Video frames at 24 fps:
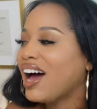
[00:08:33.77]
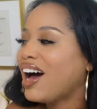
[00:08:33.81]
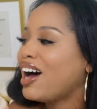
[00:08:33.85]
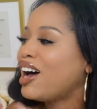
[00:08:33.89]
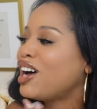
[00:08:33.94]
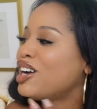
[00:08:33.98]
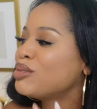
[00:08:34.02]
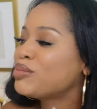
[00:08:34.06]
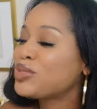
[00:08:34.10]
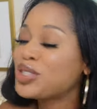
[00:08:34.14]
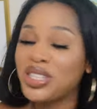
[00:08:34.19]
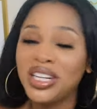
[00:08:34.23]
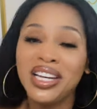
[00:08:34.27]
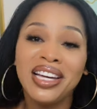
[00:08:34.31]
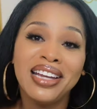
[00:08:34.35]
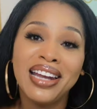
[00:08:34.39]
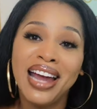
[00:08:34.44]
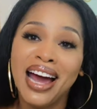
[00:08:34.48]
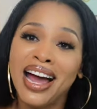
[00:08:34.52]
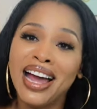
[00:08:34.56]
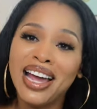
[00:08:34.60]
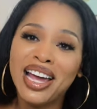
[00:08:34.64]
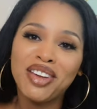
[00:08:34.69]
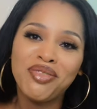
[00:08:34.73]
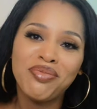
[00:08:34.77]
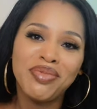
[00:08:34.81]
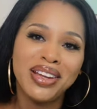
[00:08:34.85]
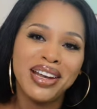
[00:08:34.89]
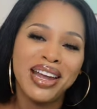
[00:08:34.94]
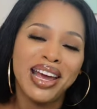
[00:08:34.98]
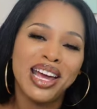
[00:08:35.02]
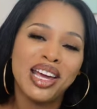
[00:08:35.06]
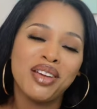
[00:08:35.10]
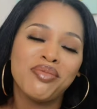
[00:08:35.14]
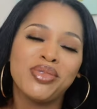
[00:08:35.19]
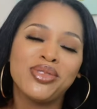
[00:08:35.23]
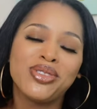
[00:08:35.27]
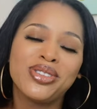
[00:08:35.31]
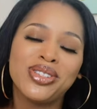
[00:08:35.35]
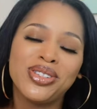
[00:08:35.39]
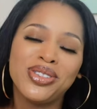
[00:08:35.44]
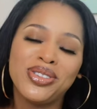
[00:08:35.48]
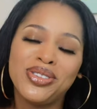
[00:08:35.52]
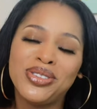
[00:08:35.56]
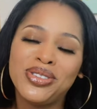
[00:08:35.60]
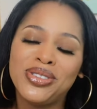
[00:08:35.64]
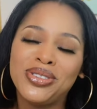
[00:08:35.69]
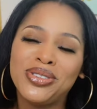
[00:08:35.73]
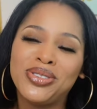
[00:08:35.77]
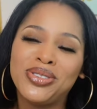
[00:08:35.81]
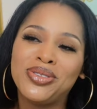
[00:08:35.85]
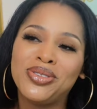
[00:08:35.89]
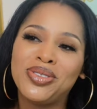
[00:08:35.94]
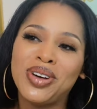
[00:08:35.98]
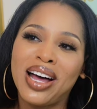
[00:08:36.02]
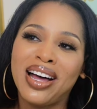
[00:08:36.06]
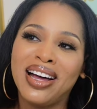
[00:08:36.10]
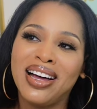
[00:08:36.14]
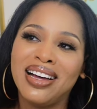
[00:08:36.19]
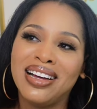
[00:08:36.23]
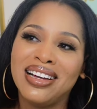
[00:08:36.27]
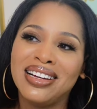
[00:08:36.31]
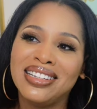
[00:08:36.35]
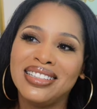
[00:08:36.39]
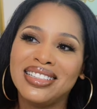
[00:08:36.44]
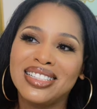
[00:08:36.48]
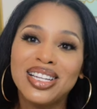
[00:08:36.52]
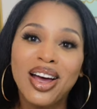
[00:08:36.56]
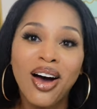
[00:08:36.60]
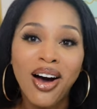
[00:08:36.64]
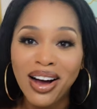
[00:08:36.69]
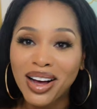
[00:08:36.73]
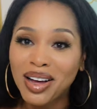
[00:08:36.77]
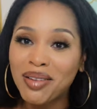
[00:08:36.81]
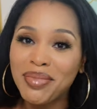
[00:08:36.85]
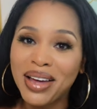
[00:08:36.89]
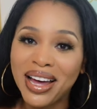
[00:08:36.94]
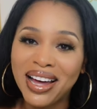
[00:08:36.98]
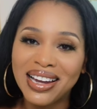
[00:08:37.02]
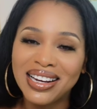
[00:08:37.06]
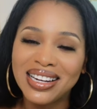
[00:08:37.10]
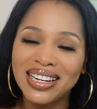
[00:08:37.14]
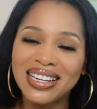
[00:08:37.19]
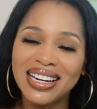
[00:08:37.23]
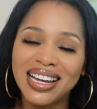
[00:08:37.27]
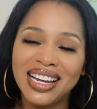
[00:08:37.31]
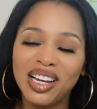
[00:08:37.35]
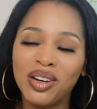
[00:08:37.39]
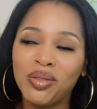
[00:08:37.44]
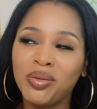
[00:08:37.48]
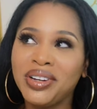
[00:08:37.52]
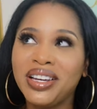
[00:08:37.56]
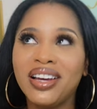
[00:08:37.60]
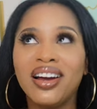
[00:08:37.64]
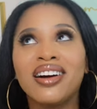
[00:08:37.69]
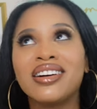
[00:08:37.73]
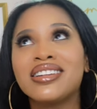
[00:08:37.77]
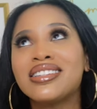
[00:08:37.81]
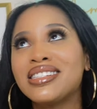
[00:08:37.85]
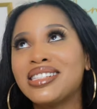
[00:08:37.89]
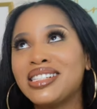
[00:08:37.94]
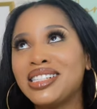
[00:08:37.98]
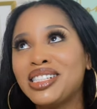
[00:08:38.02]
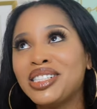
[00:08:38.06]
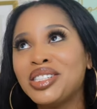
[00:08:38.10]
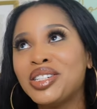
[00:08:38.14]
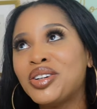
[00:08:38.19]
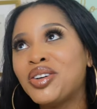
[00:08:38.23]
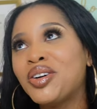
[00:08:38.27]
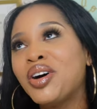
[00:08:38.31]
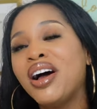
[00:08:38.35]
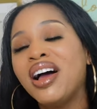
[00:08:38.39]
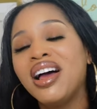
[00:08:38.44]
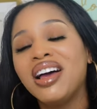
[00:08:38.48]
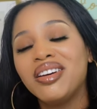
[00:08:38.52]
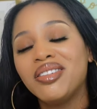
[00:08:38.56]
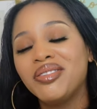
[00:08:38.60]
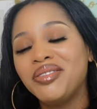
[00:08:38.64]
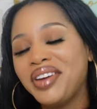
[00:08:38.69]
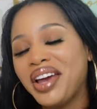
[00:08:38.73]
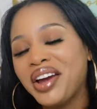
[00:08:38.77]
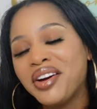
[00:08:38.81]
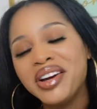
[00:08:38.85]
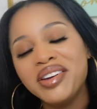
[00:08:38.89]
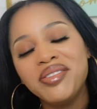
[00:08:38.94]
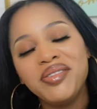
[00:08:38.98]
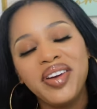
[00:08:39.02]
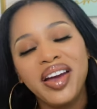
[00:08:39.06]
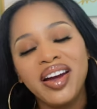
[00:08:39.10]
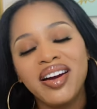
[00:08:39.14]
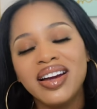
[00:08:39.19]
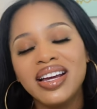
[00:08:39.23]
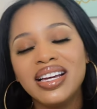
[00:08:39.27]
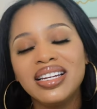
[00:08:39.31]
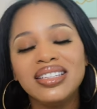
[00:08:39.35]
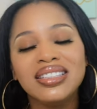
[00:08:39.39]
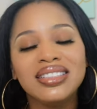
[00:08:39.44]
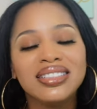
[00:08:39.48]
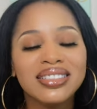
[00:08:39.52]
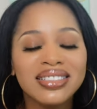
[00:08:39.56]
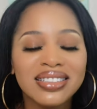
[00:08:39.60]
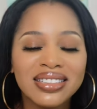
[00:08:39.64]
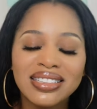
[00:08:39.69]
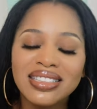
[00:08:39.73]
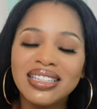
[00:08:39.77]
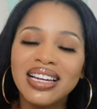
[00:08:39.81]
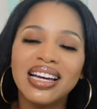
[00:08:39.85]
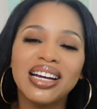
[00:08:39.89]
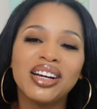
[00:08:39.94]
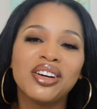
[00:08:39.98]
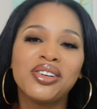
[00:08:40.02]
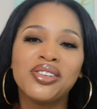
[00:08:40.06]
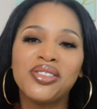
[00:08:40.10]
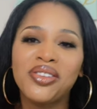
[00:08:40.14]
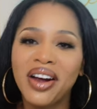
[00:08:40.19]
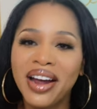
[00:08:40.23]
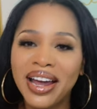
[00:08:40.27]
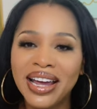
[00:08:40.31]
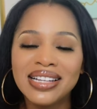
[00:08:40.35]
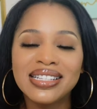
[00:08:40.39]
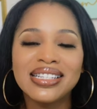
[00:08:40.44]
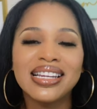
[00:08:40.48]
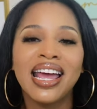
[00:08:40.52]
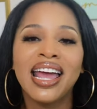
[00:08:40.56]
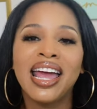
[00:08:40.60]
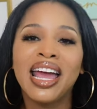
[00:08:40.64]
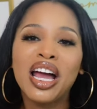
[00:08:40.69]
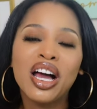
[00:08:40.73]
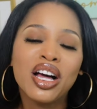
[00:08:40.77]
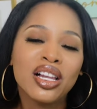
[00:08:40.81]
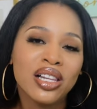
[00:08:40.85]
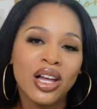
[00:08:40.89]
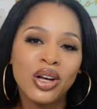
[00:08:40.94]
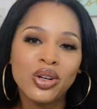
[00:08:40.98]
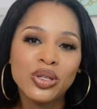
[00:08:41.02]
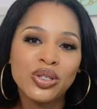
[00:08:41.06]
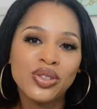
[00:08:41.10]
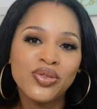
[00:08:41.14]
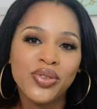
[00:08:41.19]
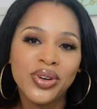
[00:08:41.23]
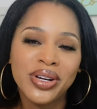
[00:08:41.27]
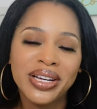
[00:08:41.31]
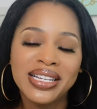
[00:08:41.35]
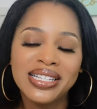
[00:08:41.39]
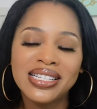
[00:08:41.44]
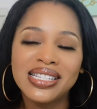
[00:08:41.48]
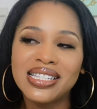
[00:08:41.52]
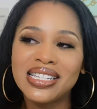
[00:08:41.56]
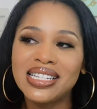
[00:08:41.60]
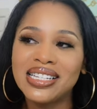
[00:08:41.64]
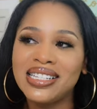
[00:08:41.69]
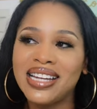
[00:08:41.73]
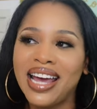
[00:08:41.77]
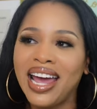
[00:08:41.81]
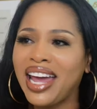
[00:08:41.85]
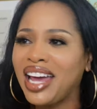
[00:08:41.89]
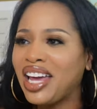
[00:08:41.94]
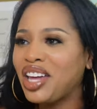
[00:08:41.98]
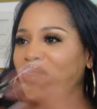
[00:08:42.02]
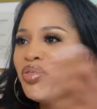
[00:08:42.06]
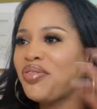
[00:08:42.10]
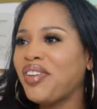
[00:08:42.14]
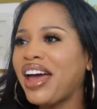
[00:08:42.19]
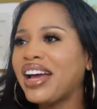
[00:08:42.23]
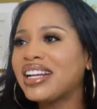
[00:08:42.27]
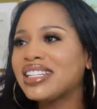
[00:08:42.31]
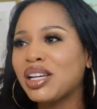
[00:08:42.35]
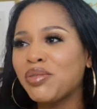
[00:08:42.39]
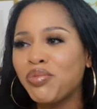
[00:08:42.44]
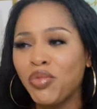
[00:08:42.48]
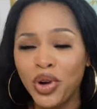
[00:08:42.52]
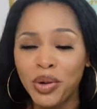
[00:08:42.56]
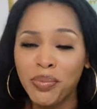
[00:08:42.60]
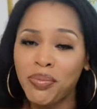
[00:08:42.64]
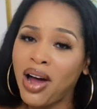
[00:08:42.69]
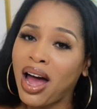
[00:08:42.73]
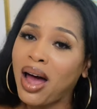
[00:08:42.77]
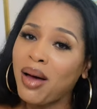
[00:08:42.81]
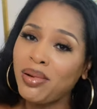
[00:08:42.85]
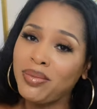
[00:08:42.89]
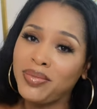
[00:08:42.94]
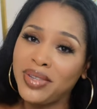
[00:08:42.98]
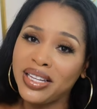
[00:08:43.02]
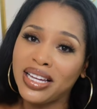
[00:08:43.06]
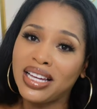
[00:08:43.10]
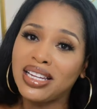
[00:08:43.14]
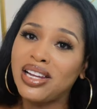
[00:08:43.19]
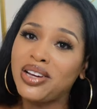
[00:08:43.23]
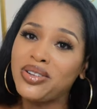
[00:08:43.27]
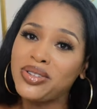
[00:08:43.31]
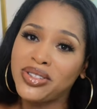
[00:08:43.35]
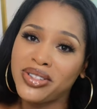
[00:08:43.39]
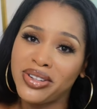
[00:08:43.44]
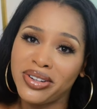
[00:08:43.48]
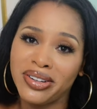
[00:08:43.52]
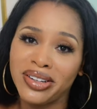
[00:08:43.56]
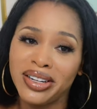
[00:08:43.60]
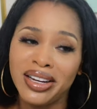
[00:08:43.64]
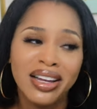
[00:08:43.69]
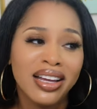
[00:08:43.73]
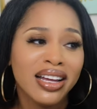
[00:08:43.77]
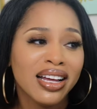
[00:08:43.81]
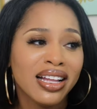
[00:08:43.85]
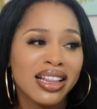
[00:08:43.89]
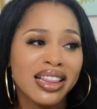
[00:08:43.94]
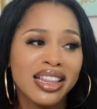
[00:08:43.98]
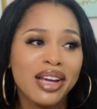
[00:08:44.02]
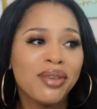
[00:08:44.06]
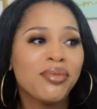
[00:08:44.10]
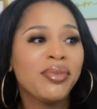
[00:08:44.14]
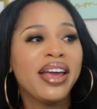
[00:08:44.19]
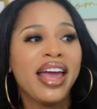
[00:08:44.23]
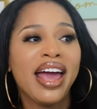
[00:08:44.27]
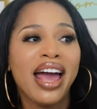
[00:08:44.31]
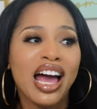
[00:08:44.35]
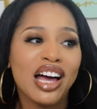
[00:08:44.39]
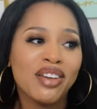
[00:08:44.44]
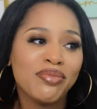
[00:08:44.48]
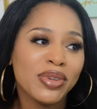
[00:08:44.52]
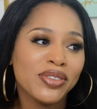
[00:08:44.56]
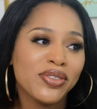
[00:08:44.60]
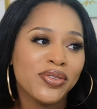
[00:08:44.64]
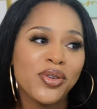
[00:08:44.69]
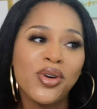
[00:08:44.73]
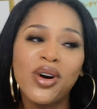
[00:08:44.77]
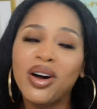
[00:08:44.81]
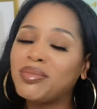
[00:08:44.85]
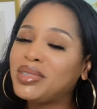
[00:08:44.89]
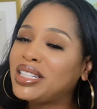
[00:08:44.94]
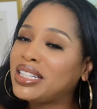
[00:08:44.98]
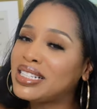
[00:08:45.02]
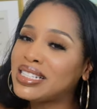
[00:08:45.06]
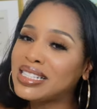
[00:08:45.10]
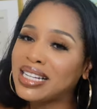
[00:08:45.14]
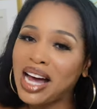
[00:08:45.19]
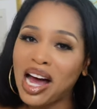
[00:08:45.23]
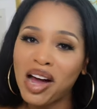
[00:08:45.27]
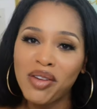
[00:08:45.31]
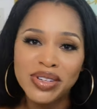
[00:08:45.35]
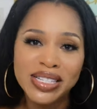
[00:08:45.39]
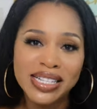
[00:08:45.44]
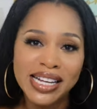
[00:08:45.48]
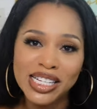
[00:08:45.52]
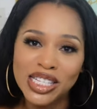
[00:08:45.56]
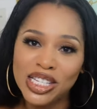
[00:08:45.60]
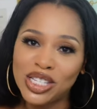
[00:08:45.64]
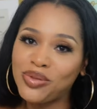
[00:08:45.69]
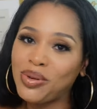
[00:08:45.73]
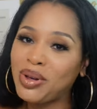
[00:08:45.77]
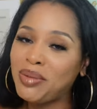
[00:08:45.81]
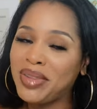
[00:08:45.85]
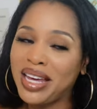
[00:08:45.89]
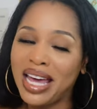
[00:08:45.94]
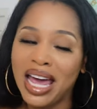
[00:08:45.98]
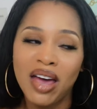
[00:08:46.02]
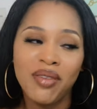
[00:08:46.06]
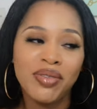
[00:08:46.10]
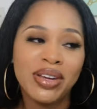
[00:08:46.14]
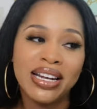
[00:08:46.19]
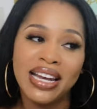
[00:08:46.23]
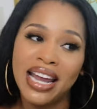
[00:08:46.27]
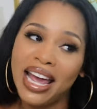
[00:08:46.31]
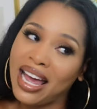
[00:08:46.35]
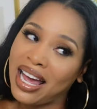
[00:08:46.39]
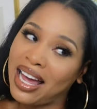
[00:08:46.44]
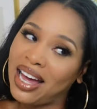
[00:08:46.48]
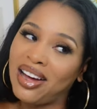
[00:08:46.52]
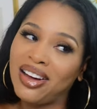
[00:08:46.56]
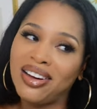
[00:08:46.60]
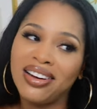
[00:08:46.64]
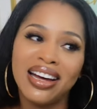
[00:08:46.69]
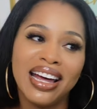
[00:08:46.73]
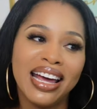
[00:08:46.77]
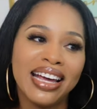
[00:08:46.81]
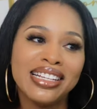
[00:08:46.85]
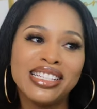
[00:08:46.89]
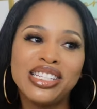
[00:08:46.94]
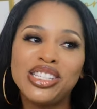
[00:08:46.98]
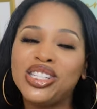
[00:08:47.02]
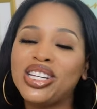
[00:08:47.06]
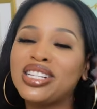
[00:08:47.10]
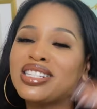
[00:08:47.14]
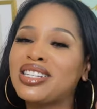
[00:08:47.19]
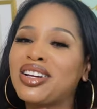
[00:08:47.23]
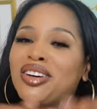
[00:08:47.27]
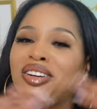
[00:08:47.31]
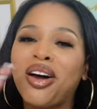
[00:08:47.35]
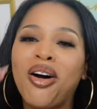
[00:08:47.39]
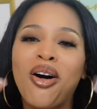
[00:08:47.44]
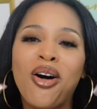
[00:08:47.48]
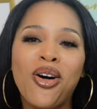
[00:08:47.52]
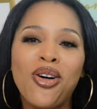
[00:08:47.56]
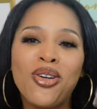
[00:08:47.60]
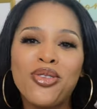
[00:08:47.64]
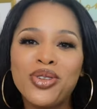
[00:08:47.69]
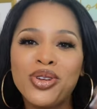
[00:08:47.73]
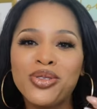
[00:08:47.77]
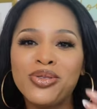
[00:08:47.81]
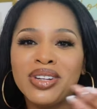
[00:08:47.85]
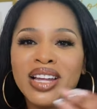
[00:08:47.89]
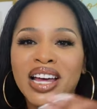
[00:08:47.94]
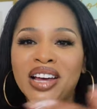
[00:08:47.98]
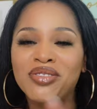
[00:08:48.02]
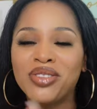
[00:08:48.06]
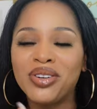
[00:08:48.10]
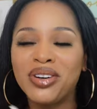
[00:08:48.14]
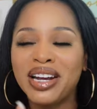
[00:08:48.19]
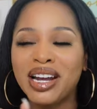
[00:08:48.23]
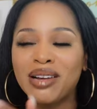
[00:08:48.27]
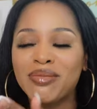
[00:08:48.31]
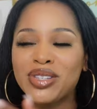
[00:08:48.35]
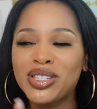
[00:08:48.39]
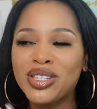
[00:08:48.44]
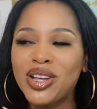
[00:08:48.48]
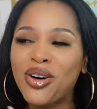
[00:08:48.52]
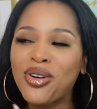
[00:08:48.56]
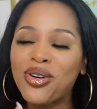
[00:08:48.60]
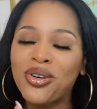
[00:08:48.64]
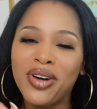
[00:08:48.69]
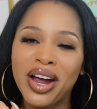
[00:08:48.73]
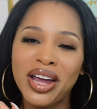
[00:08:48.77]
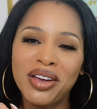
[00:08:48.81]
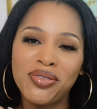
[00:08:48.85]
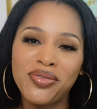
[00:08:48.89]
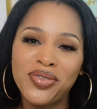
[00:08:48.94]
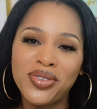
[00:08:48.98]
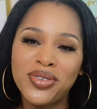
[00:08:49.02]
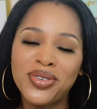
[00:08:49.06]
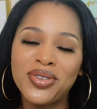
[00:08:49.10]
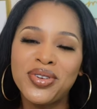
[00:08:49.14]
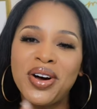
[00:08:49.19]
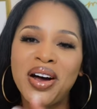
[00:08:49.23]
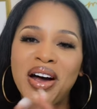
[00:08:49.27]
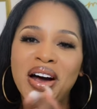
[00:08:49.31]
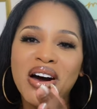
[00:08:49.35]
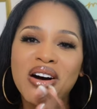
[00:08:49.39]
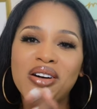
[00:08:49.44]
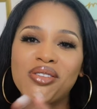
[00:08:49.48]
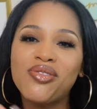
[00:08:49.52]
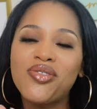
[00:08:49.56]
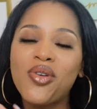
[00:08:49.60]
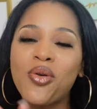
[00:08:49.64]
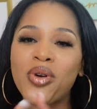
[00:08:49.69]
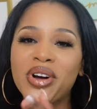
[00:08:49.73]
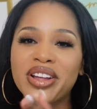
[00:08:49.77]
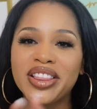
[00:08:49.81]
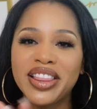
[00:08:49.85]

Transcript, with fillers: Um, she and I have been able to uh, talk about it and we are still very, very good, great, and close friends today. In fact, uh, we're probably closer than we have before because the conversations we be having now is just on a whole new level and I'm so grateful for